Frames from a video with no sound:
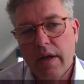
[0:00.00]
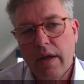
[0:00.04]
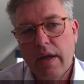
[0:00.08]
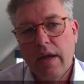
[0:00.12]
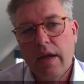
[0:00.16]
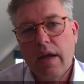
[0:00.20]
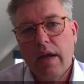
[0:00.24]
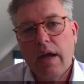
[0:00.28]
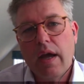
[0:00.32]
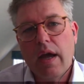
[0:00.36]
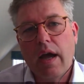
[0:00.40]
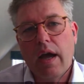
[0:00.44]

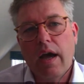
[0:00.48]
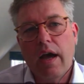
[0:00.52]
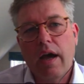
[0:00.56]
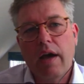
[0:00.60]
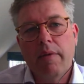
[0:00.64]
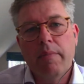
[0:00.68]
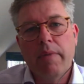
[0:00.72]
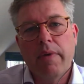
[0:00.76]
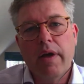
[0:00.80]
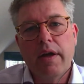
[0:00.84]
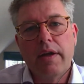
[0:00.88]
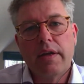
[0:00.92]

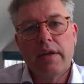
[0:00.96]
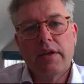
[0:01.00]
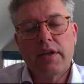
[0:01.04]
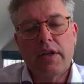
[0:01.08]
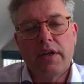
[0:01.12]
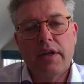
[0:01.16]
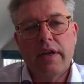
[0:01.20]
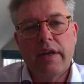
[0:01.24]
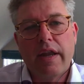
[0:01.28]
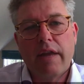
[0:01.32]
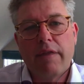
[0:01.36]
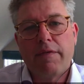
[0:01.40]

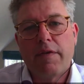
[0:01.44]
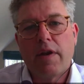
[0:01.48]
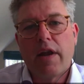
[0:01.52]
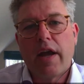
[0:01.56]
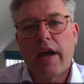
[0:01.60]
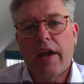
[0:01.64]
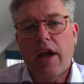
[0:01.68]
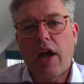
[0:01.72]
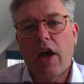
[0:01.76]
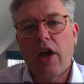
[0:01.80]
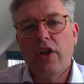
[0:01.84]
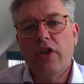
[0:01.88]
can, if you
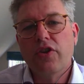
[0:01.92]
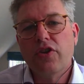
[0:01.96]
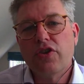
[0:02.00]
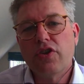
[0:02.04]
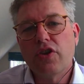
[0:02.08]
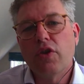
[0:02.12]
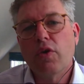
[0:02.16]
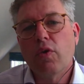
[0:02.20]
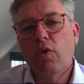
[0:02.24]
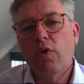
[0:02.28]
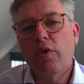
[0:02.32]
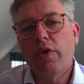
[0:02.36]
like,
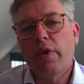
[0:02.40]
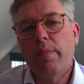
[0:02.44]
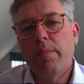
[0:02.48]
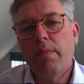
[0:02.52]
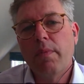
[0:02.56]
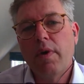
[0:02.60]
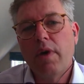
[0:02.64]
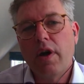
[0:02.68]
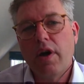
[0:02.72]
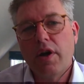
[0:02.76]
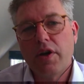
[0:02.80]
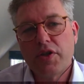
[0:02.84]
undo all the
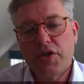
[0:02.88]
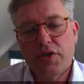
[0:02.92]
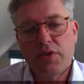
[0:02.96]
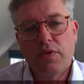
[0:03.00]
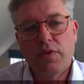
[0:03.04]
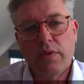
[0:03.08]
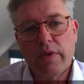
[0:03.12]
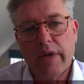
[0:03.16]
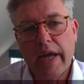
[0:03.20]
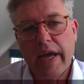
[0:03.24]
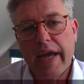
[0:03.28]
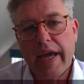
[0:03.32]
marginal
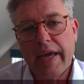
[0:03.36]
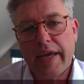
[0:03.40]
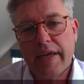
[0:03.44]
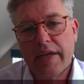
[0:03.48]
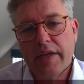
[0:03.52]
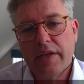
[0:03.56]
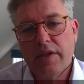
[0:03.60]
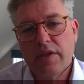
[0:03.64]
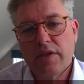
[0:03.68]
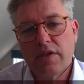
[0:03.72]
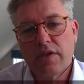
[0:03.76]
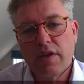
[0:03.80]

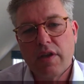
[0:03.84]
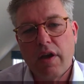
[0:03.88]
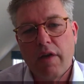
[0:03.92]
gains